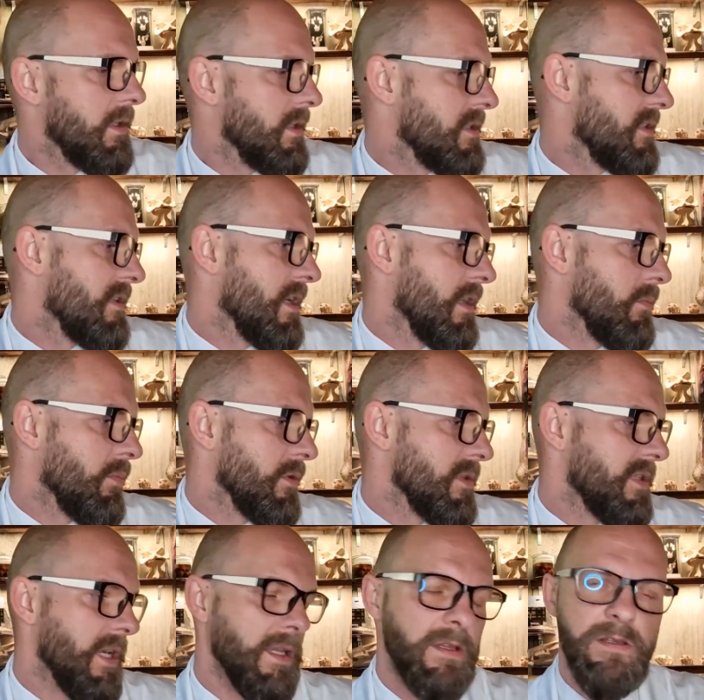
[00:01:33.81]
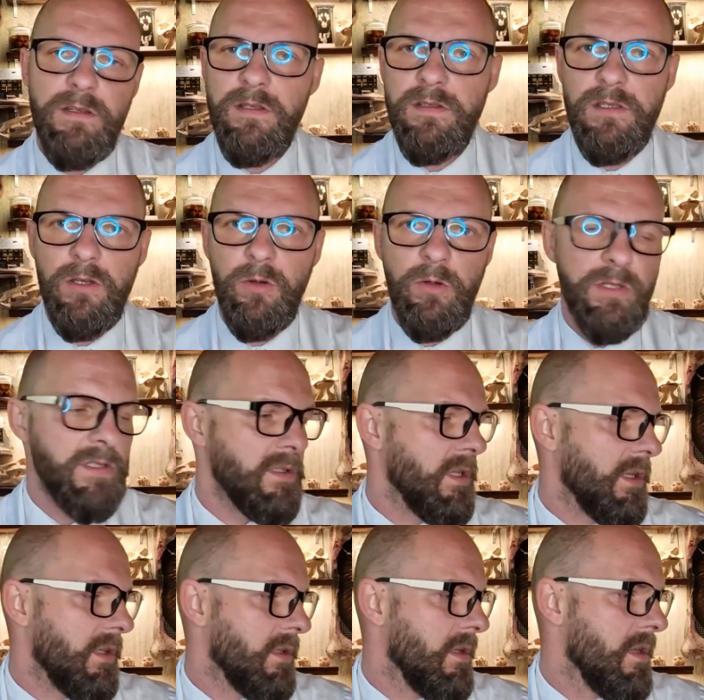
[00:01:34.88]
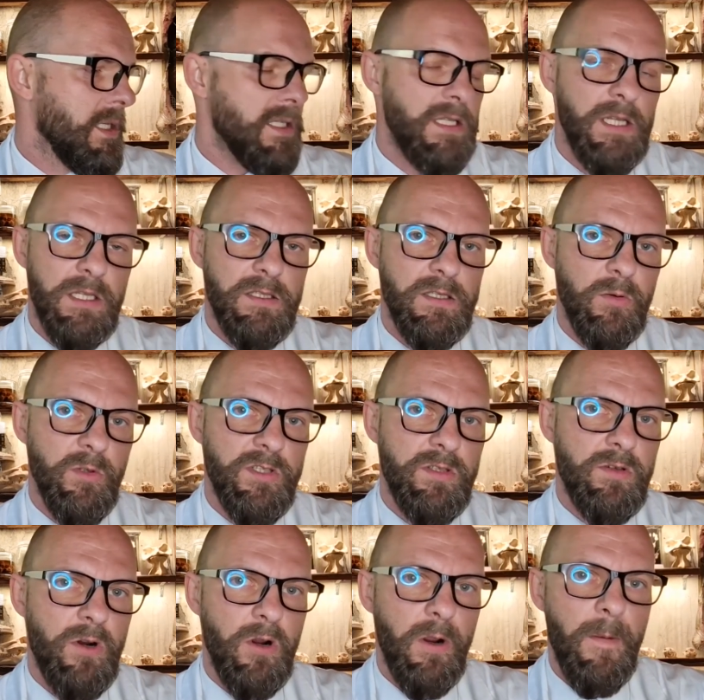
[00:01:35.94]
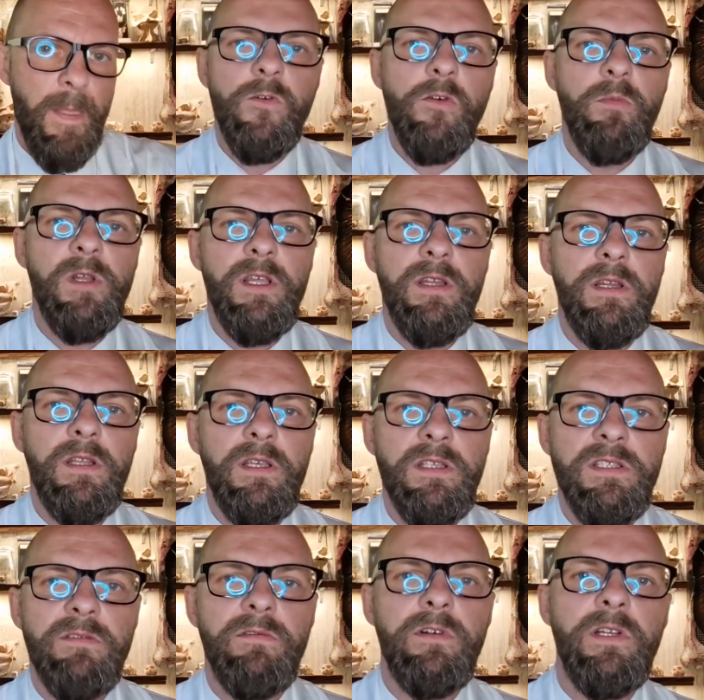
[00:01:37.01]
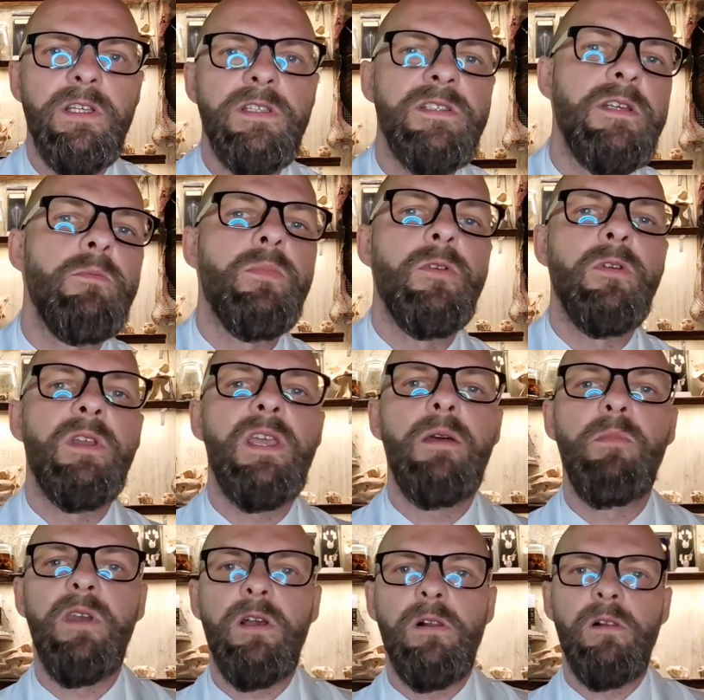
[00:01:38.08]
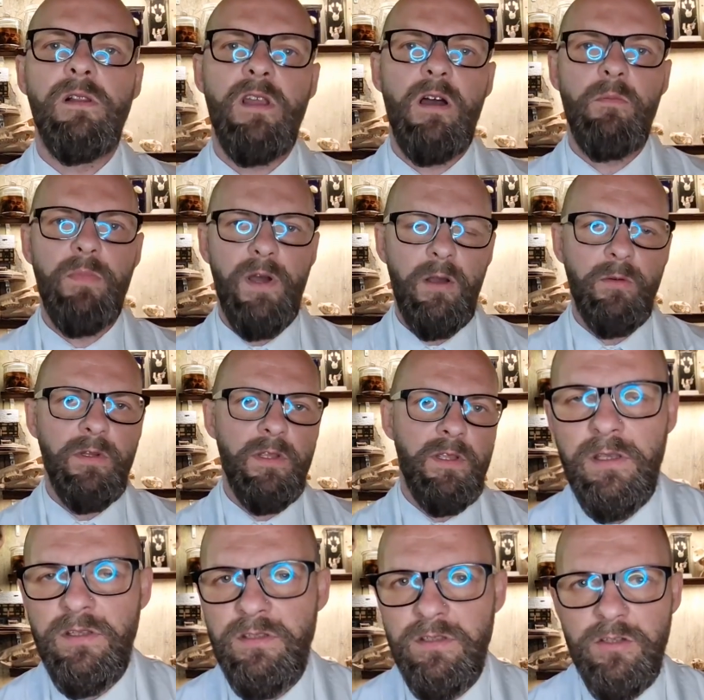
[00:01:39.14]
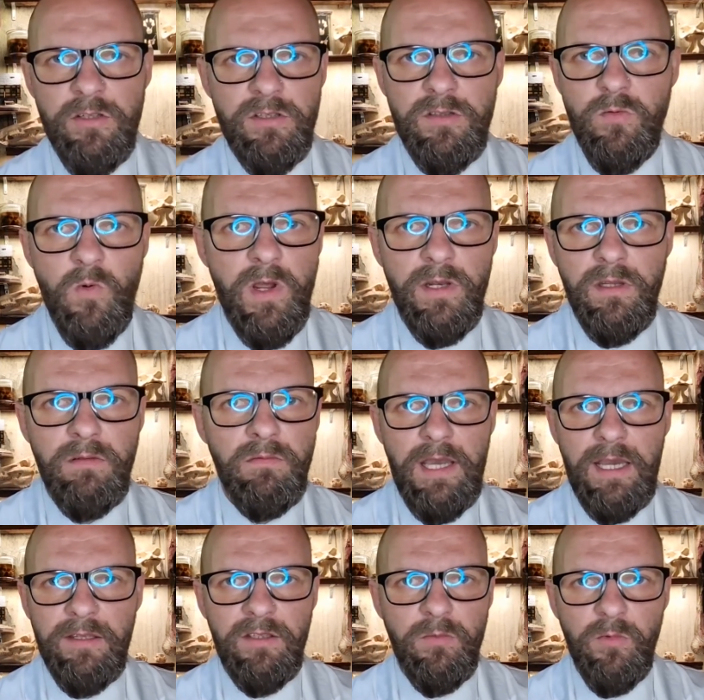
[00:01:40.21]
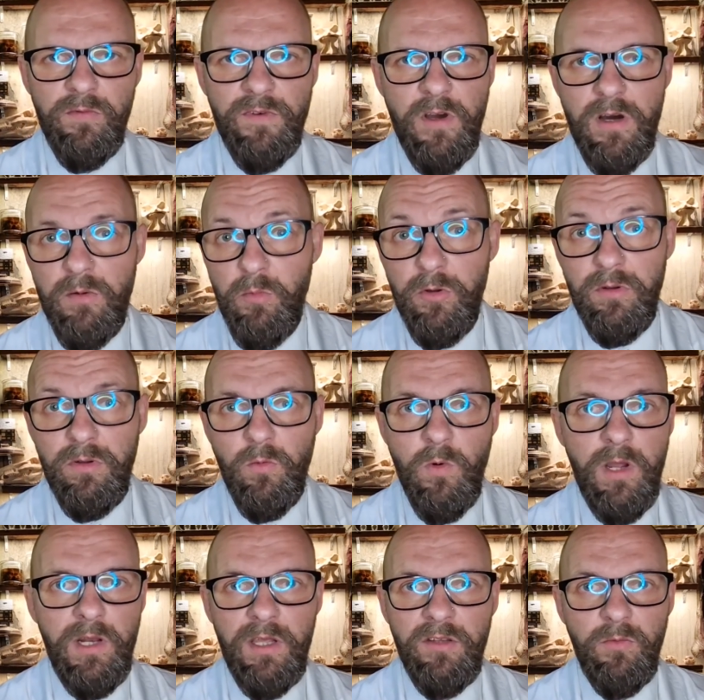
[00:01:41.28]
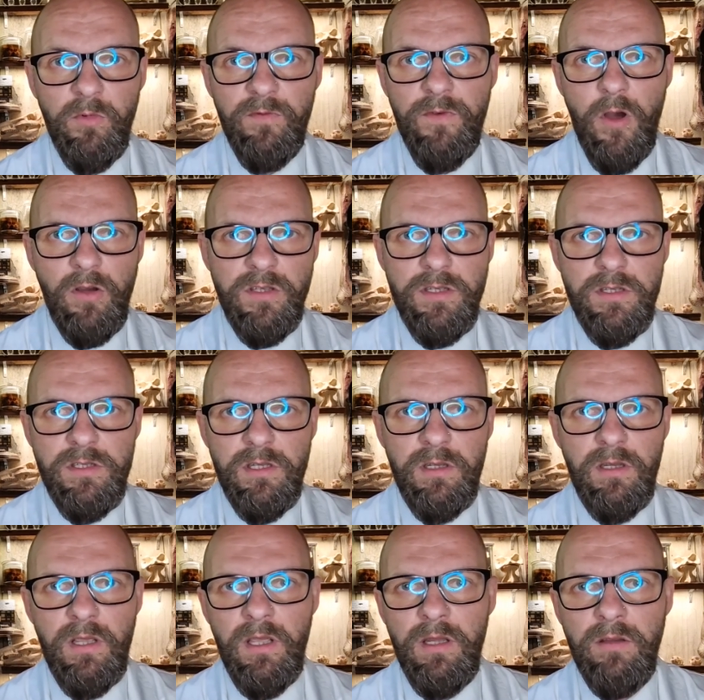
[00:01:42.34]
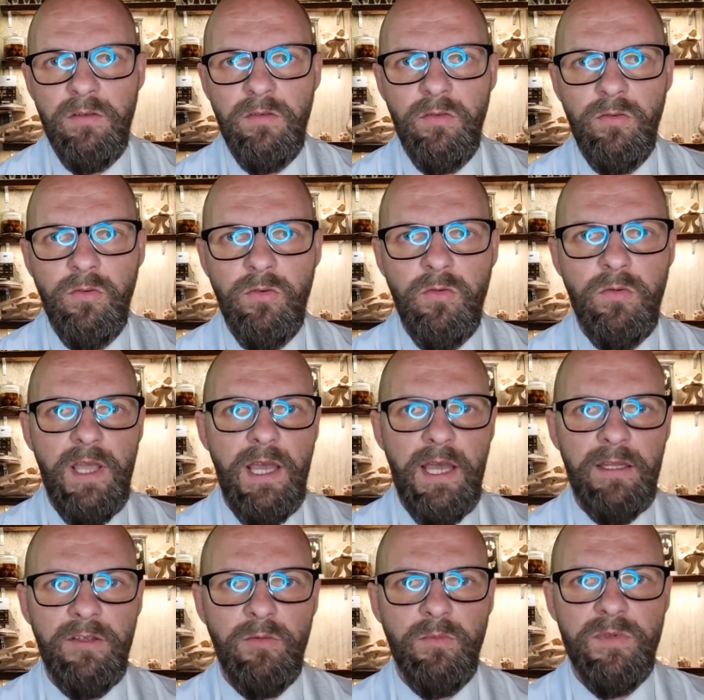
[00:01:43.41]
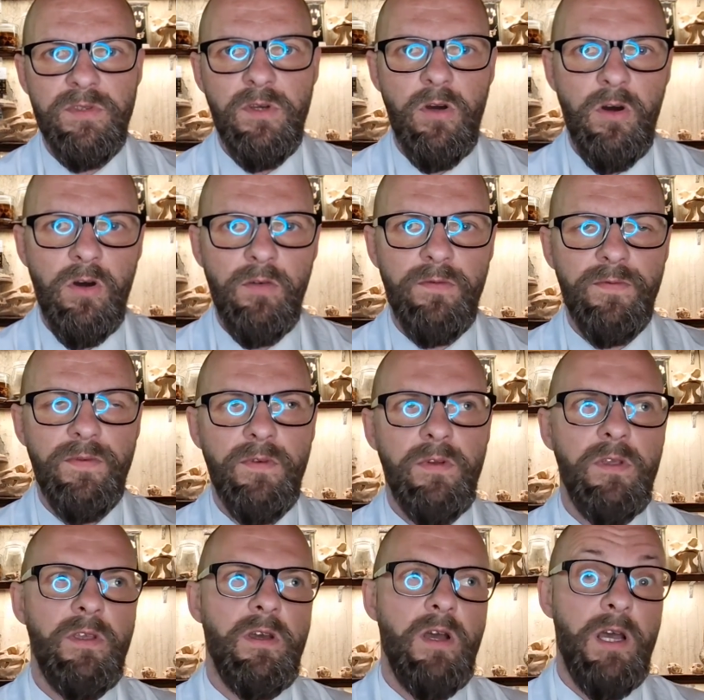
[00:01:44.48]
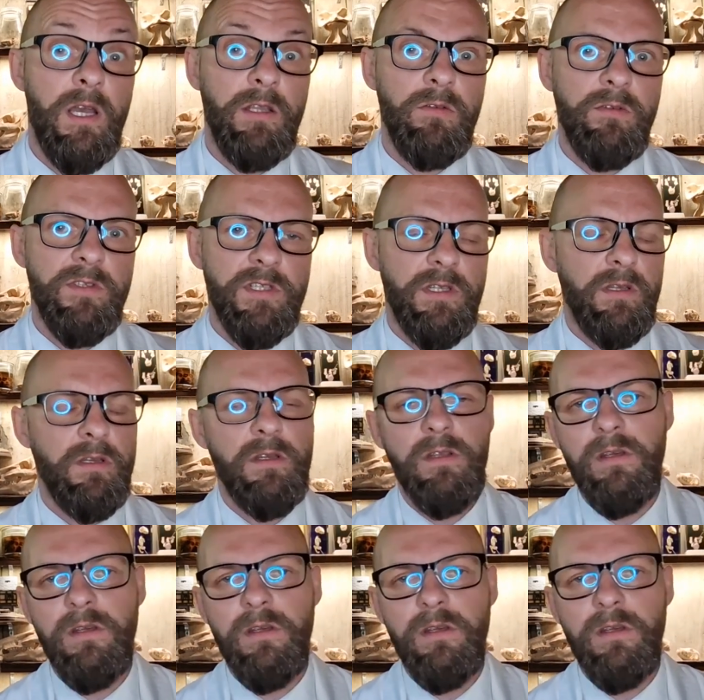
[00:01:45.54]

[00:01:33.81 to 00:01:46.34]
It's 10%, so it's not, it's not so strong. Formalin is a very simple chemical compound. It's just one atom of carbon, one atom of oxygen, and two atoms of hydrogen.